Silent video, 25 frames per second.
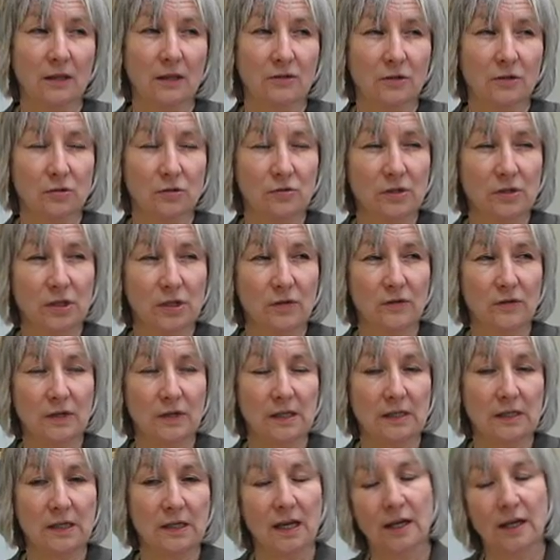There's also
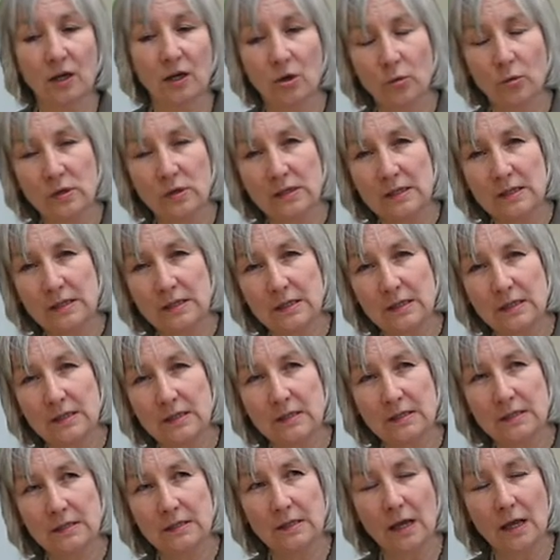things like
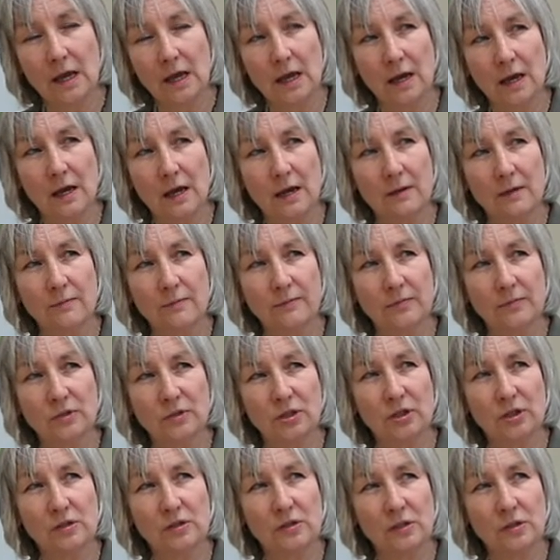quizzes um,
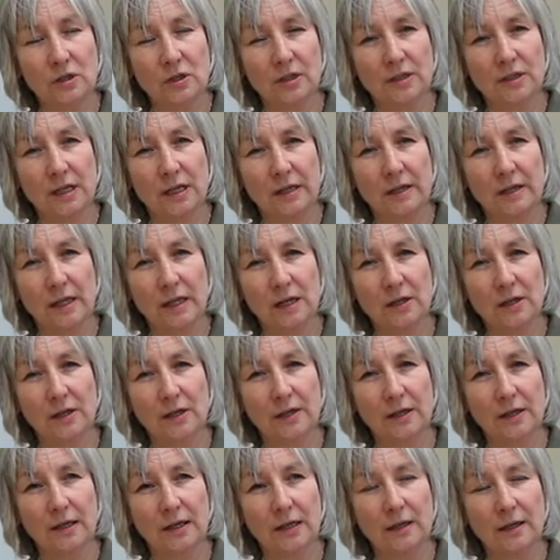to consolidate their
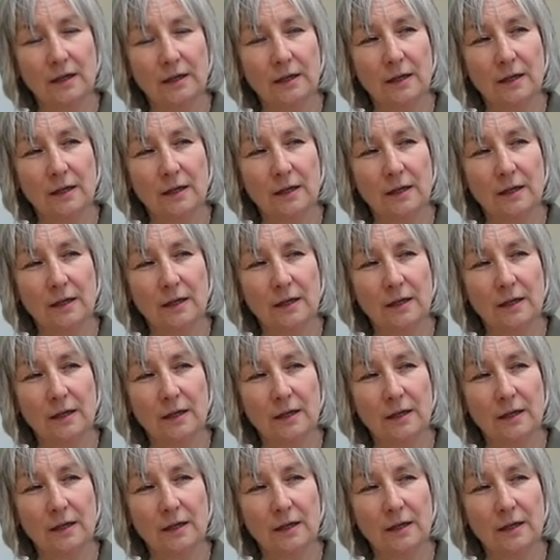learning.